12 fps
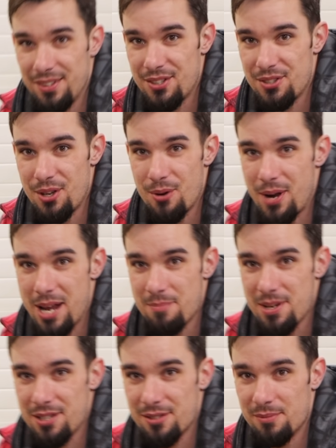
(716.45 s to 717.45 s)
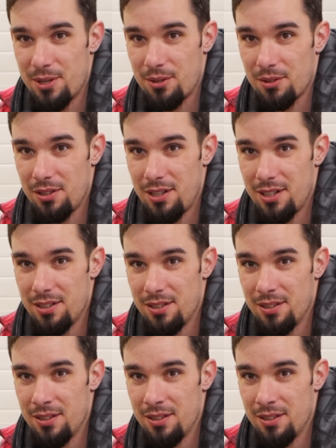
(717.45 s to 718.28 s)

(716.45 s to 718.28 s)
There's no way it beats the MotoClaw.